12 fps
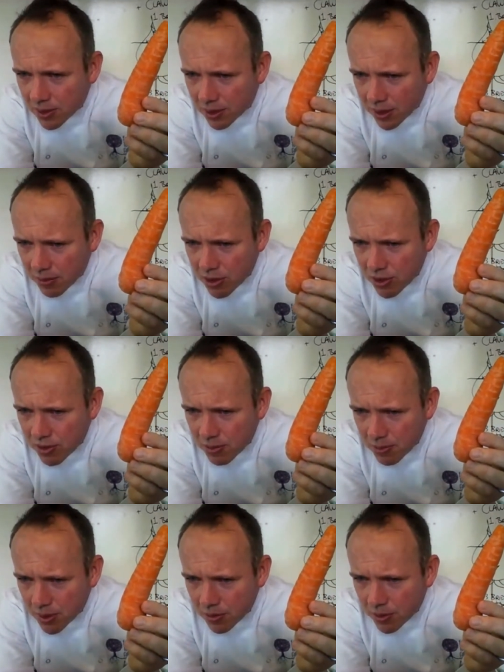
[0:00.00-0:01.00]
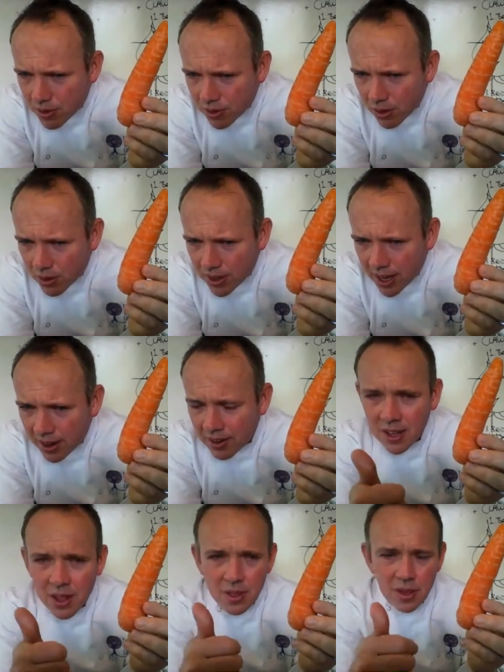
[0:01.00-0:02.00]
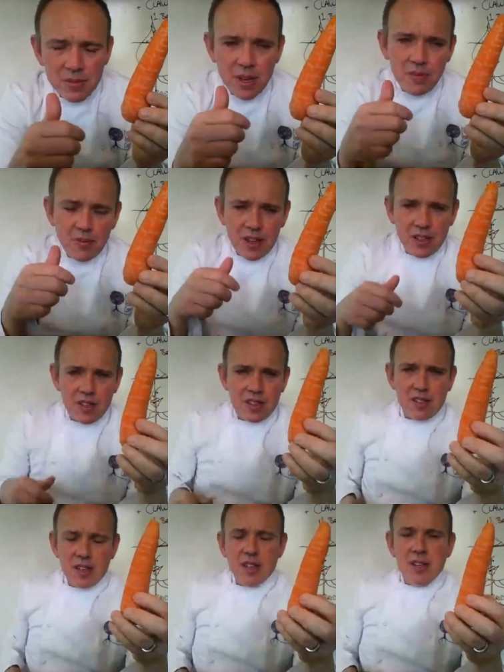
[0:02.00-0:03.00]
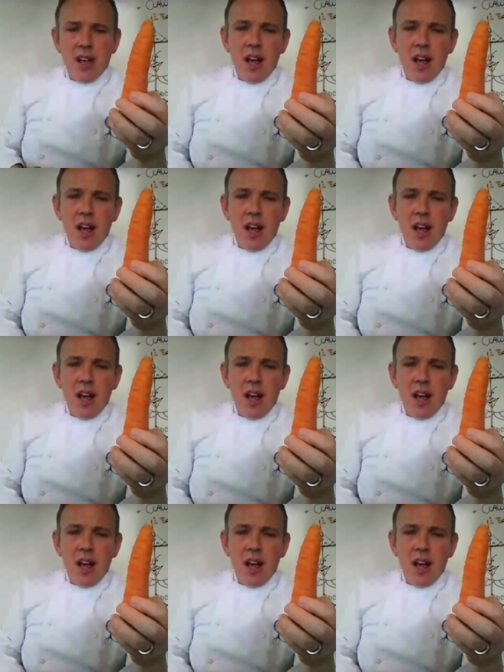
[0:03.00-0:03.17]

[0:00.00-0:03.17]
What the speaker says: Sorry, just scrolling down. Thumbs up, fantastic.